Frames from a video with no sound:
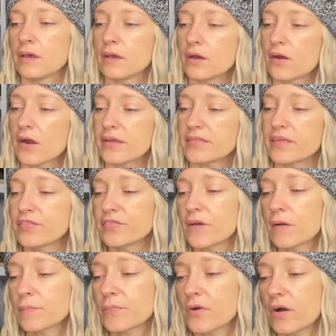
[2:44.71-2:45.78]
All right, the
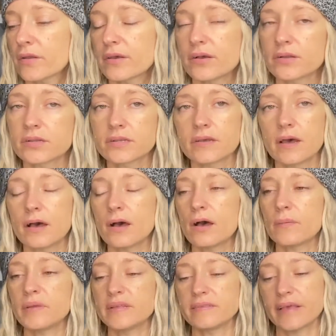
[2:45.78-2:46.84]
third product
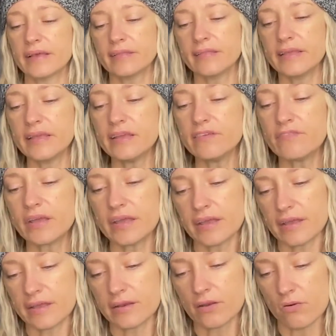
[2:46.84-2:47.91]
is a
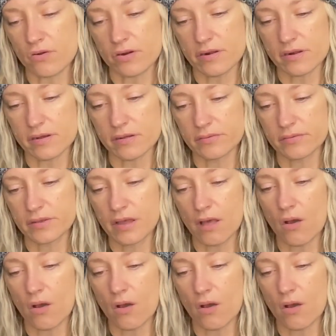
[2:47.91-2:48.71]
leave-in argan